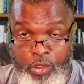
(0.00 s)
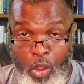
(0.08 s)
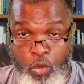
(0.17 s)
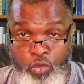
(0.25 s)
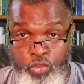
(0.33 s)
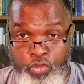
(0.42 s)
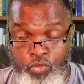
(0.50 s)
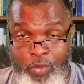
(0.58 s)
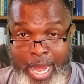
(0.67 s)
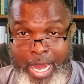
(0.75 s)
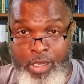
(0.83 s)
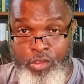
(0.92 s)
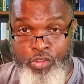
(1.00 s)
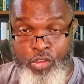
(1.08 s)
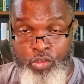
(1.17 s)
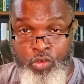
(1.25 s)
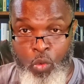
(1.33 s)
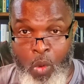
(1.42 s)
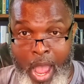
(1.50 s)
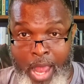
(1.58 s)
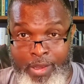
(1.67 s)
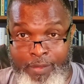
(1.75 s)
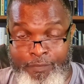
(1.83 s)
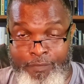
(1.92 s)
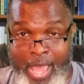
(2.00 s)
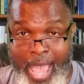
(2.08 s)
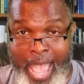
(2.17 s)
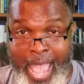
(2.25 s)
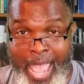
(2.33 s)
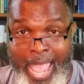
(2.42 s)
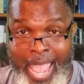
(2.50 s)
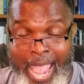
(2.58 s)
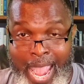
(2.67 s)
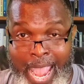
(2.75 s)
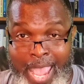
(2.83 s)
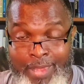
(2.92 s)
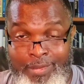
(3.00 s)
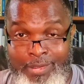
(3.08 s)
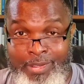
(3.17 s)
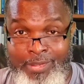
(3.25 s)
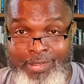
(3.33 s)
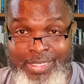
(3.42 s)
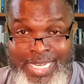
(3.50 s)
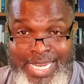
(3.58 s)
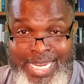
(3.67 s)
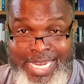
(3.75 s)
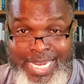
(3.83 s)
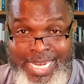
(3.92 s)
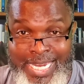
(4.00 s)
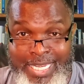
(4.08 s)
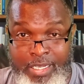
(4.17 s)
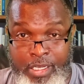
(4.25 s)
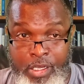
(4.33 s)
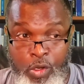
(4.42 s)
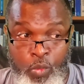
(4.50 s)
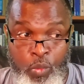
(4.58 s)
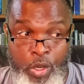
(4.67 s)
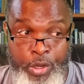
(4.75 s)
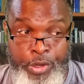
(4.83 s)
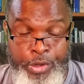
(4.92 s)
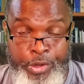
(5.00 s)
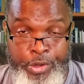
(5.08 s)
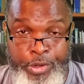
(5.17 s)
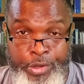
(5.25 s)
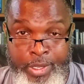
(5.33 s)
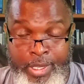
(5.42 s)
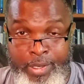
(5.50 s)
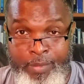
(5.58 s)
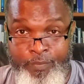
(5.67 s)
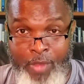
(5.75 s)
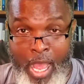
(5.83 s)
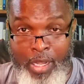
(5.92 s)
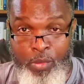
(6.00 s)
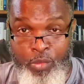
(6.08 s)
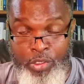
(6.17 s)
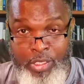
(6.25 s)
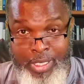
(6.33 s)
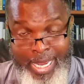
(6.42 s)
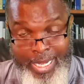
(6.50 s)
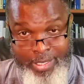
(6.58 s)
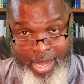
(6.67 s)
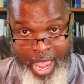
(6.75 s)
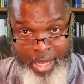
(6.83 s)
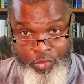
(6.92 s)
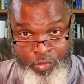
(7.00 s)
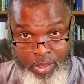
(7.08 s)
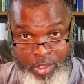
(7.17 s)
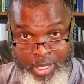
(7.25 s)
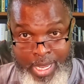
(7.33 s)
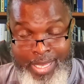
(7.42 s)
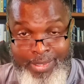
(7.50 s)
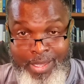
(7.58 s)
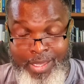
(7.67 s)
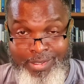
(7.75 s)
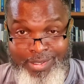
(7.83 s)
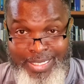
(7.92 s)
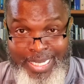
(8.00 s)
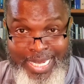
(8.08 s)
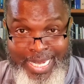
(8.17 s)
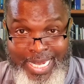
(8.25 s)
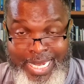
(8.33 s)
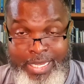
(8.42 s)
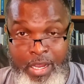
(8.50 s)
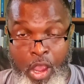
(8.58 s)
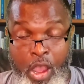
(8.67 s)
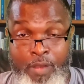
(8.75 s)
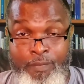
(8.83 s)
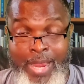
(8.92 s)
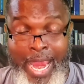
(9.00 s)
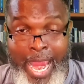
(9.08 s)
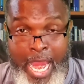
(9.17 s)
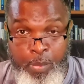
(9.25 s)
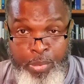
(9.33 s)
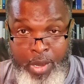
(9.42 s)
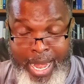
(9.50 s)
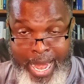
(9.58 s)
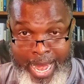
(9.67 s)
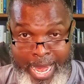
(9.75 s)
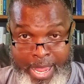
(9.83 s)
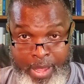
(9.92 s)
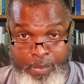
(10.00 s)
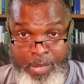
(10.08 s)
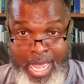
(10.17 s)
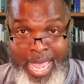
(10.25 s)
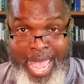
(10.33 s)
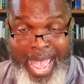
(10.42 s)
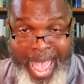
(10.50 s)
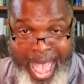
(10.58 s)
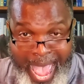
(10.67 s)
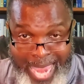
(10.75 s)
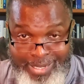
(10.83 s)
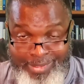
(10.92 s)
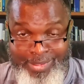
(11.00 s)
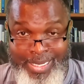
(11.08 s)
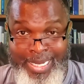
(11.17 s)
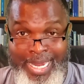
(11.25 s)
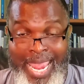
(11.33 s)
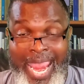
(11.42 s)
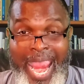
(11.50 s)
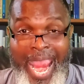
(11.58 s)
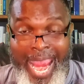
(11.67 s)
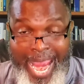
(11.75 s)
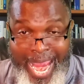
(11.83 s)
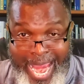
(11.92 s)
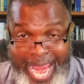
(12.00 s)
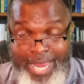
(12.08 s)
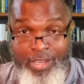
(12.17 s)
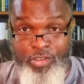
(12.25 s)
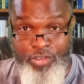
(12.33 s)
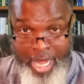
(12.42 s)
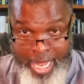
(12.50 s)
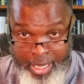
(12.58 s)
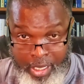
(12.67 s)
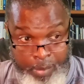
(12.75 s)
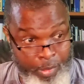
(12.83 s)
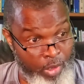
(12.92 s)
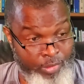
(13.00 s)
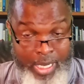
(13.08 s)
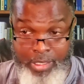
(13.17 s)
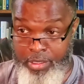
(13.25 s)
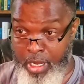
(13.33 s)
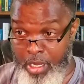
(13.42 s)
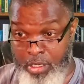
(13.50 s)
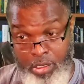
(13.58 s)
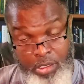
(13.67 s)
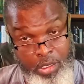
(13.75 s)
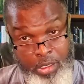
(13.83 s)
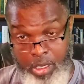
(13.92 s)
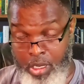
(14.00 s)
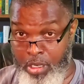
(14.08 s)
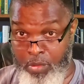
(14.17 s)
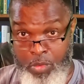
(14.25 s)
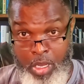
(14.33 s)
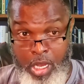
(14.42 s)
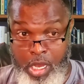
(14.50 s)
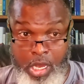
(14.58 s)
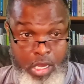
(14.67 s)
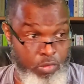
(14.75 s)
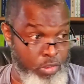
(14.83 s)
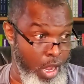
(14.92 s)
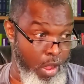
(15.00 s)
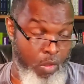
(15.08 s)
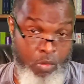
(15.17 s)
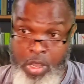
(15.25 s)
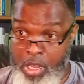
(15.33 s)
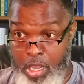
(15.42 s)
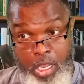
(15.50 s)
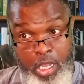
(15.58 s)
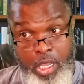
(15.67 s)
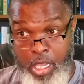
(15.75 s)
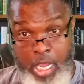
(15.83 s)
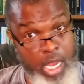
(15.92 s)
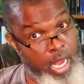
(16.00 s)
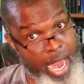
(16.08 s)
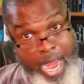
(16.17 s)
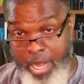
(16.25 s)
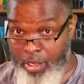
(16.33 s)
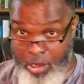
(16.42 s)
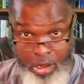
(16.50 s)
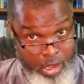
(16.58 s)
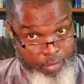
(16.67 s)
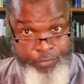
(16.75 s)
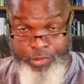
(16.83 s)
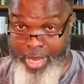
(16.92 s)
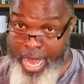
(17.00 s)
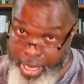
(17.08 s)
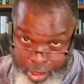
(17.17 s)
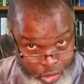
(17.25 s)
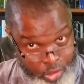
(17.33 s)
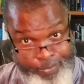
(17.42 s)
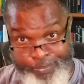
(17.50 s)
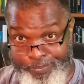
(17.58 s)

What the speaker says: those strangers qualify as the seed, word, followers of that doctrine, the seed of Abraham, Isaac, and Jacob. Because they tell you, look here, Esau, he ain't of Jacob.